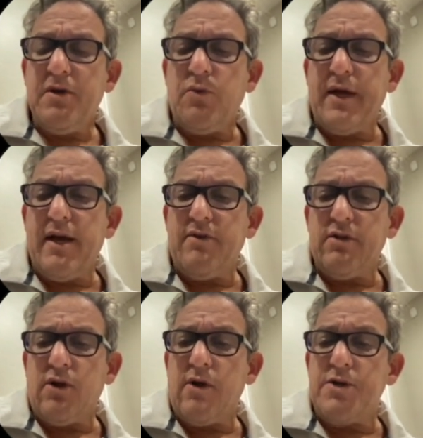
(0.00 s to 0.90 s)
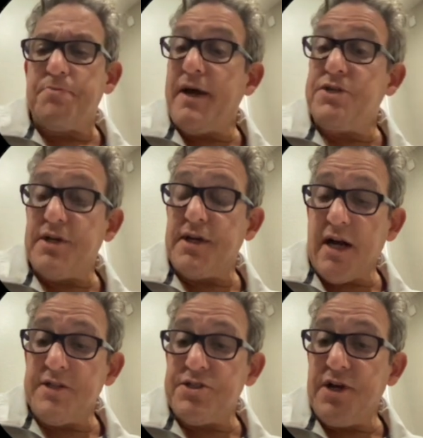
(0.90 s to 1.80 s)
We have a large patient
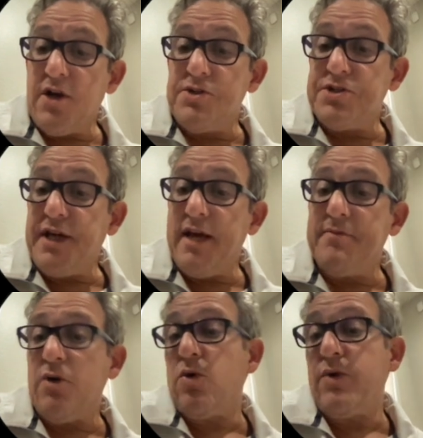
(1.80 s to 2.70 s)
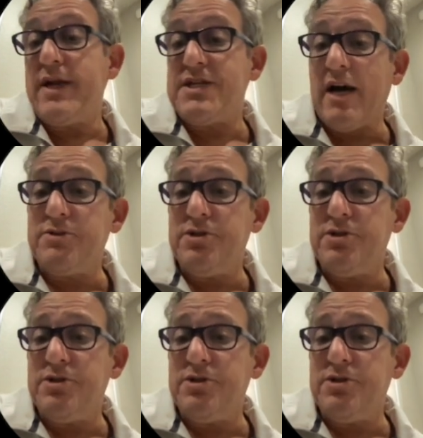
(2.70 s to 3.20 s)
concierge team that will reach out